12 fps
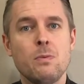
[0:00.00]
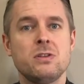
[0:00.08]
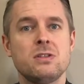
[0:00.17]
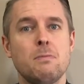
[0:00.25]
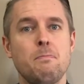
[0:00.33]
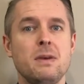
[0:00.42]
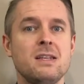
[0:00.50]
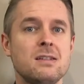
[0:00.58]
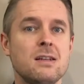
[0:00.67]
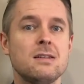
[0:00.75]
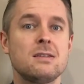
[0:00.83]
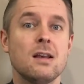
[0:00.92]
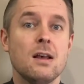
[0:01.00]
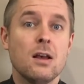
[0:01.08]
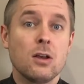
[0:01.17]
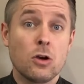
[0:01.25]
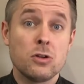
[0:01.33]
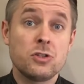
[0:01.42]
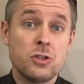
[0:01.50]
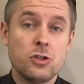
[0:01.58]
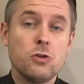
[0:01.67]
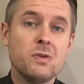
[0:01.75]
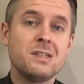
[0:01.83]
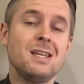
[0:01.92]
which is the business
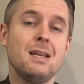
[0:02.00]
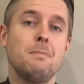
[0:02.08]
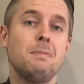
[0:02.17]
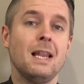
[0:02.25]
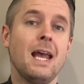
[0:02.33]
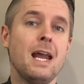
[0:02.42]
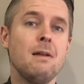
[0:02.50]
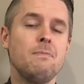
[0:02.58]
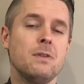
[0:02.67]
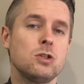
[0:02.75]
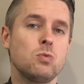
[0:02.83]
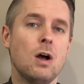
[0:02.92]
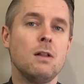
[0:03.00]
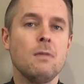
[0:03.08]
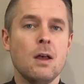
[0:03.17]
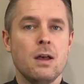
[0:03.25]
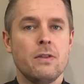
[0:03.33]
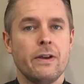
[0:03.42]
continuity plan as well.